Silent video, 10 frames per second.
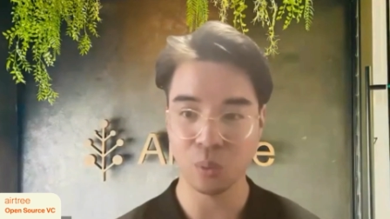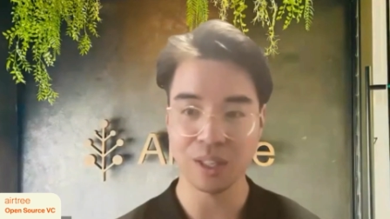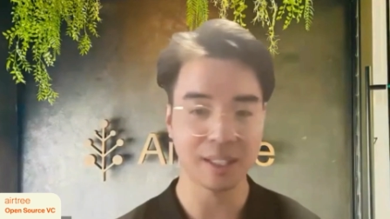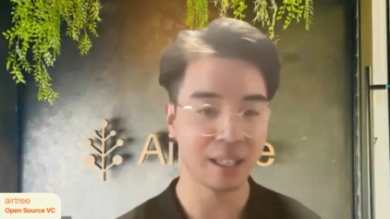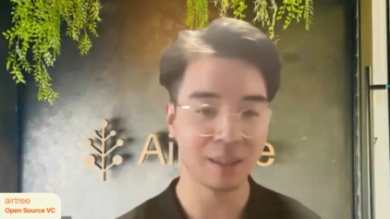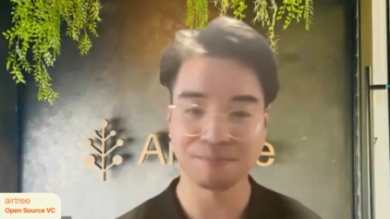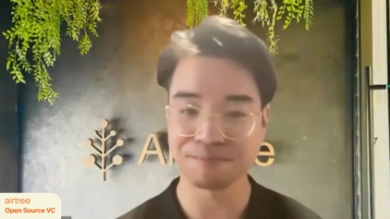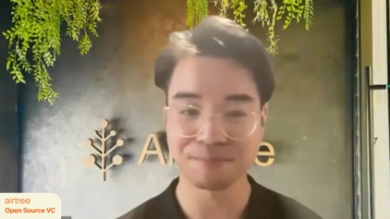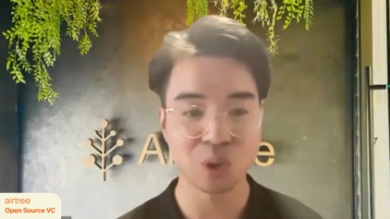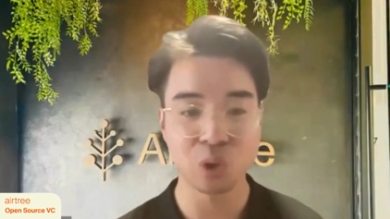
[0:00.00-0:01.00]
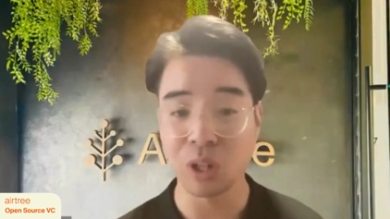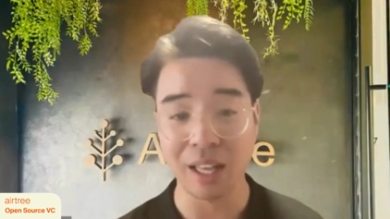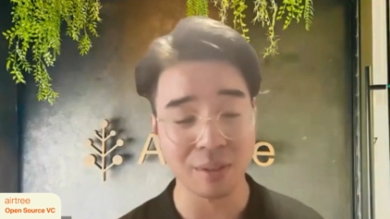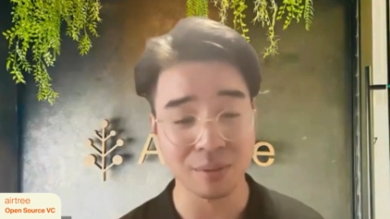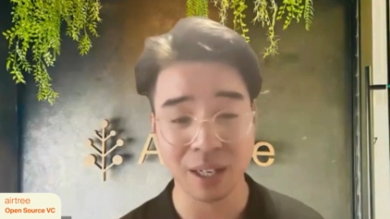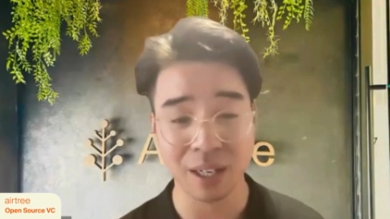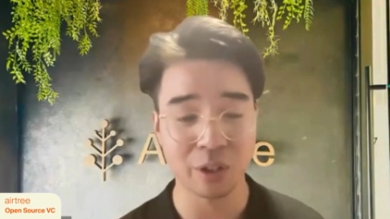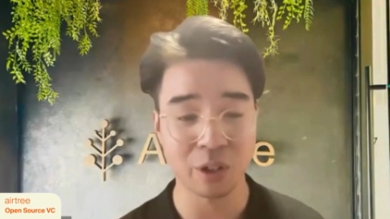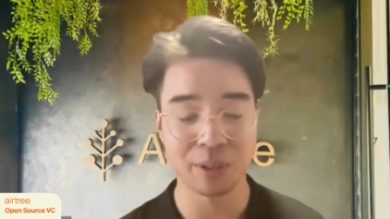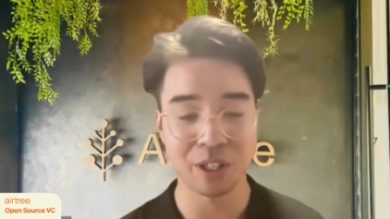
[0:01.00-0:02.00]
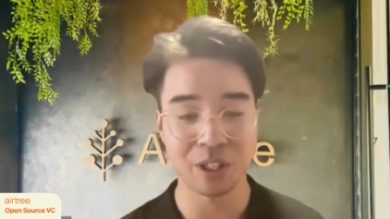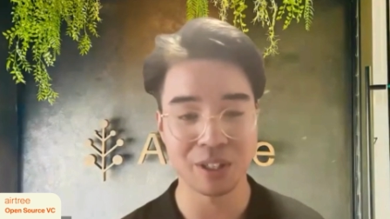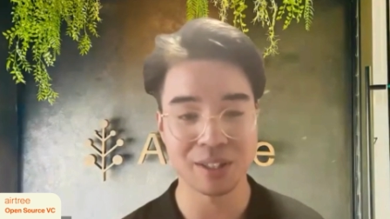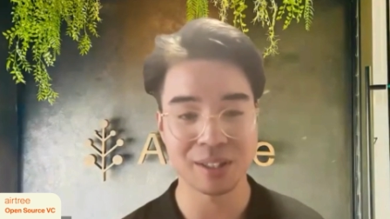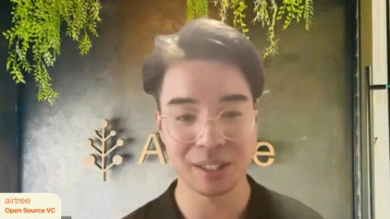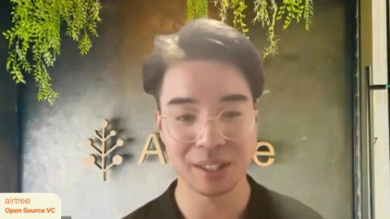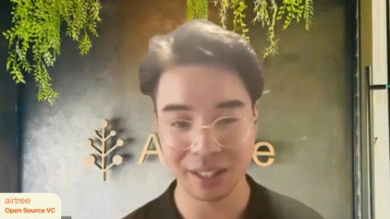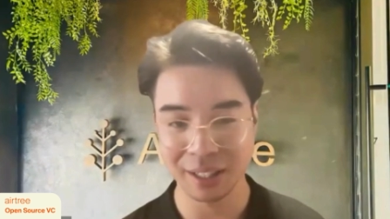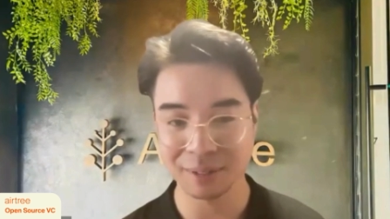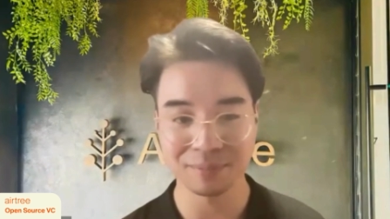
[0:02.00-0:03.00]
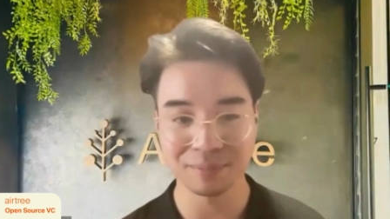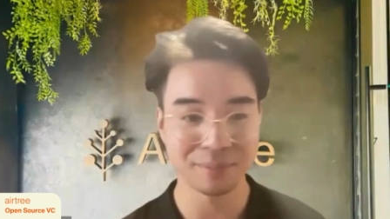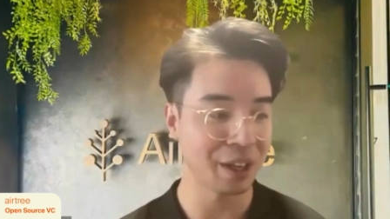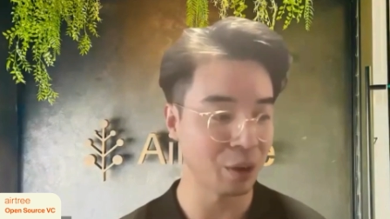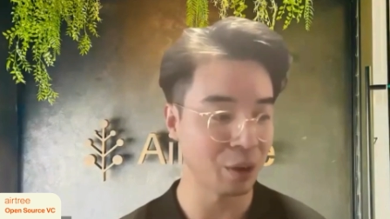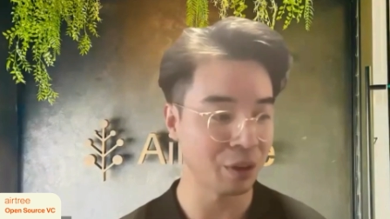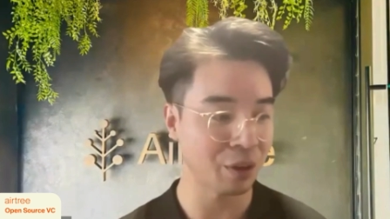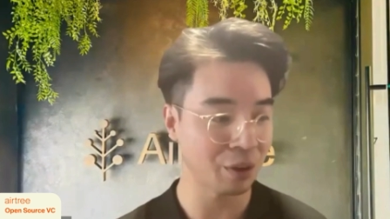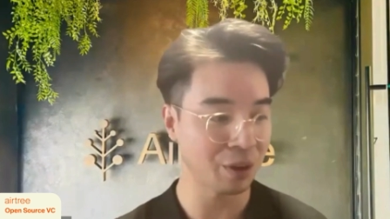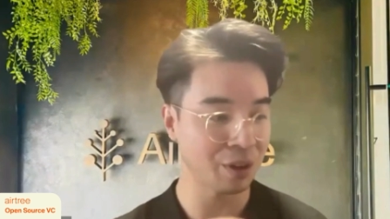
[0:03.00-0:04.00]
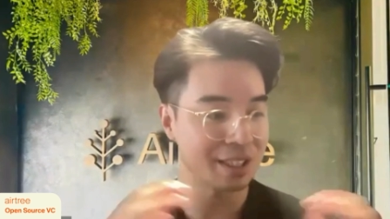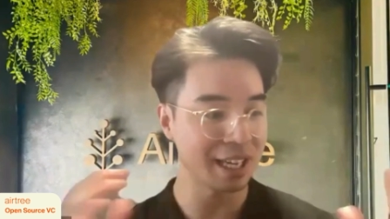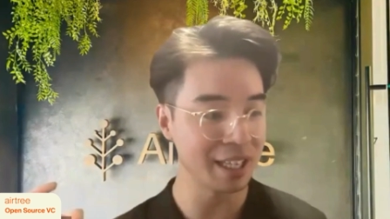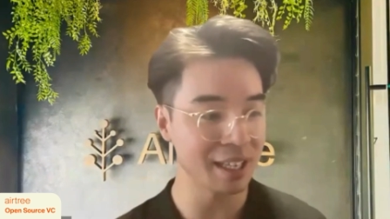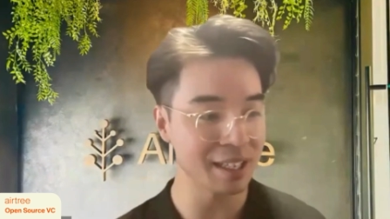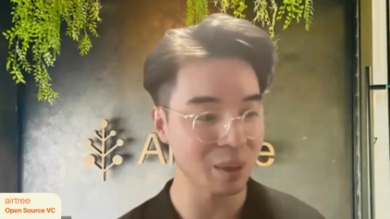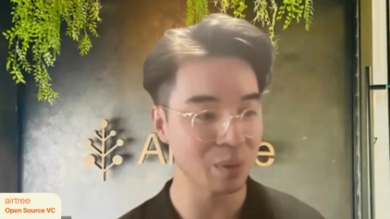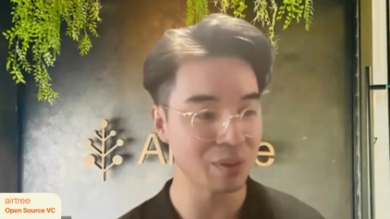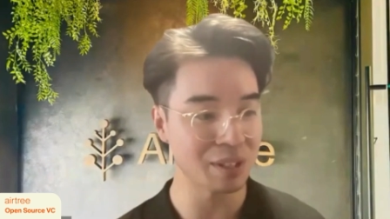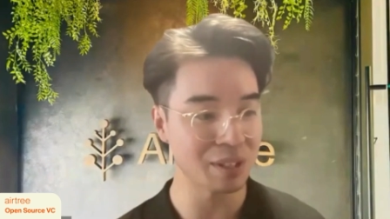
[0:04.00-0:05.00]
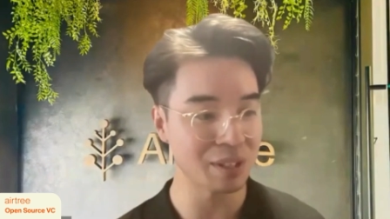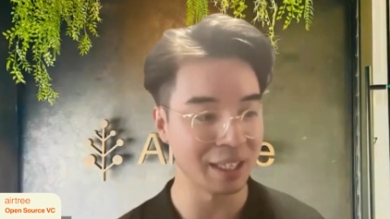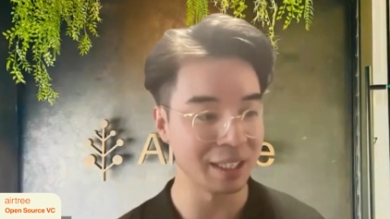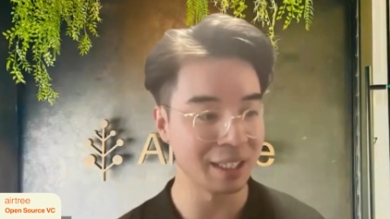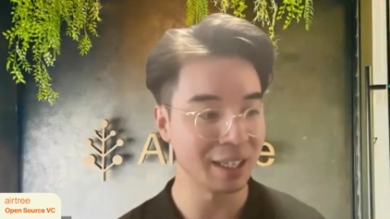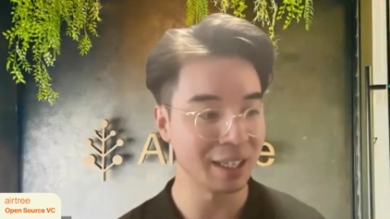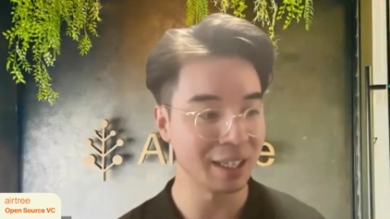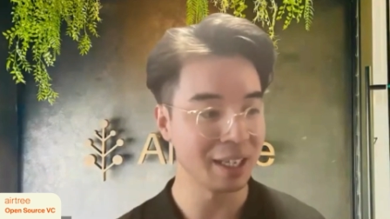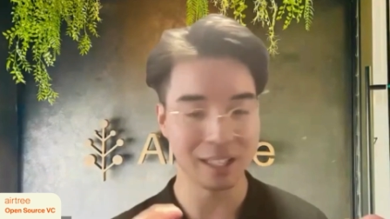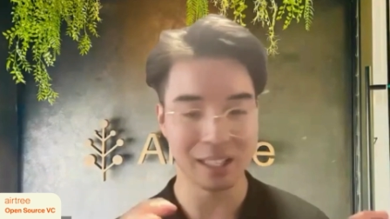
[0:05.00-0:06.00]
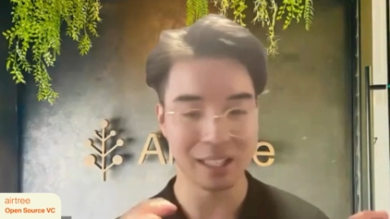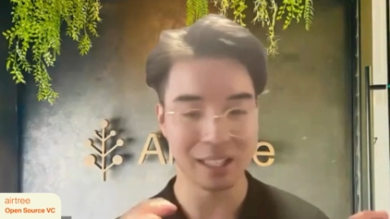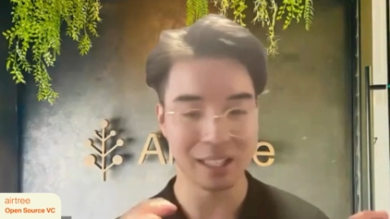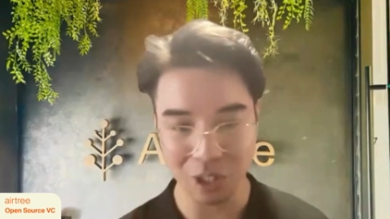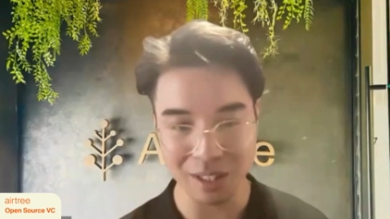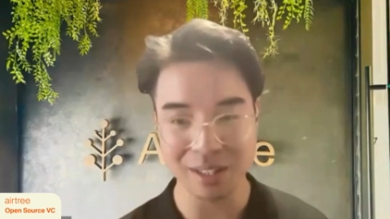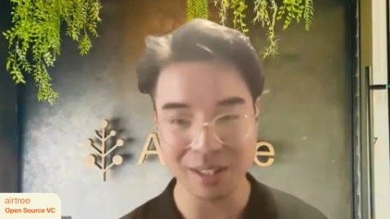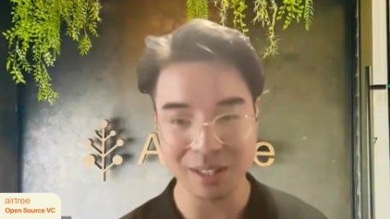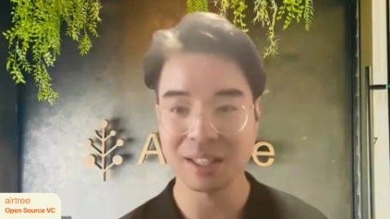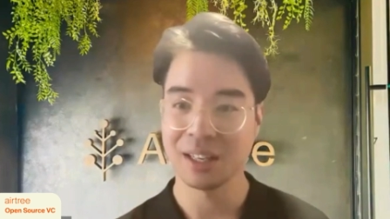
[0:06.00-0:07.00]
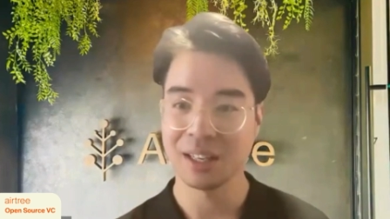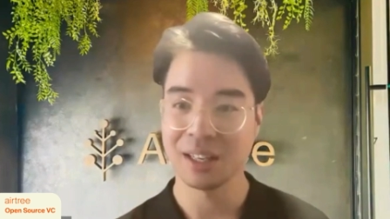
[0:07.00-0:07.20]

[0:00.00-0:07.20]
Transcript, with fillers: we see 2,500 pitches a year, and over the 10 years that we've seen these pitches,